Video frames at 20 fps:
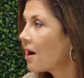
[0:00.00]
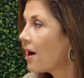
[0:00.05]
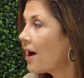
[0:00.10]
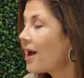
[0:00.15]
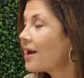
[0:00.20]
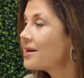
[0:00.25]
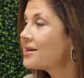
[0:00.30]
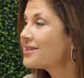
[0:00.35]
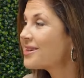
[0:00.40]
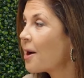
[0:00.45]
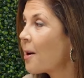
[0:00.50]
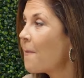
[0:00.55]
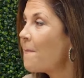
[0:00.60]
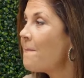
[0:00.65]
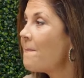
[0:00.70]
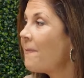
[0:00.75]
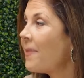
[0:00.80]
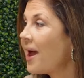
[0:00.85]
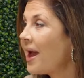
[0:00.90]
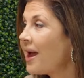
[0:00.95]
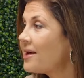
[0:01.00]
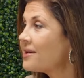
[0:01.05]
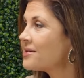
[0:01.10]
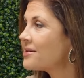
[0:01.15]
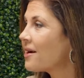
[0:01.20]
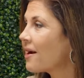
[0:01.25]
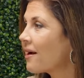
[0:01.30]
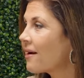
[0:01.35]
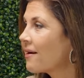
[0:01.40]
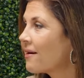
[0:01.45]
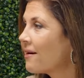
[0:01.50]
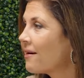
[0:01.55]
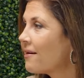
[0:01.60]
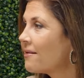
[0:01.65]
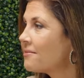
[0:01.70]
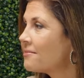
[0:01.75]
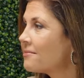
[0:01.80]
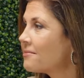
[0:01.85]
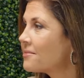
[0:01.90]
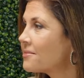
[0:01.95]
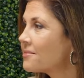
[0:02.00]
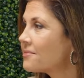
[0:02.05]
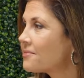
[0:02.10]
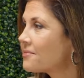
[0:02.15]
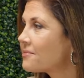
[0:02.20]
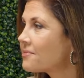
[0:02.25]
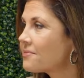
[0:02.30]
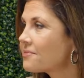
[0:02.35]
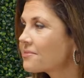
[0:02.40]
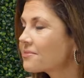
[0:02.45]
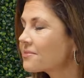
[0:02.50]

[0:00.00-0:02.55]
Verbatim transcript: Yeah. That is amazing. It is amazing. I don't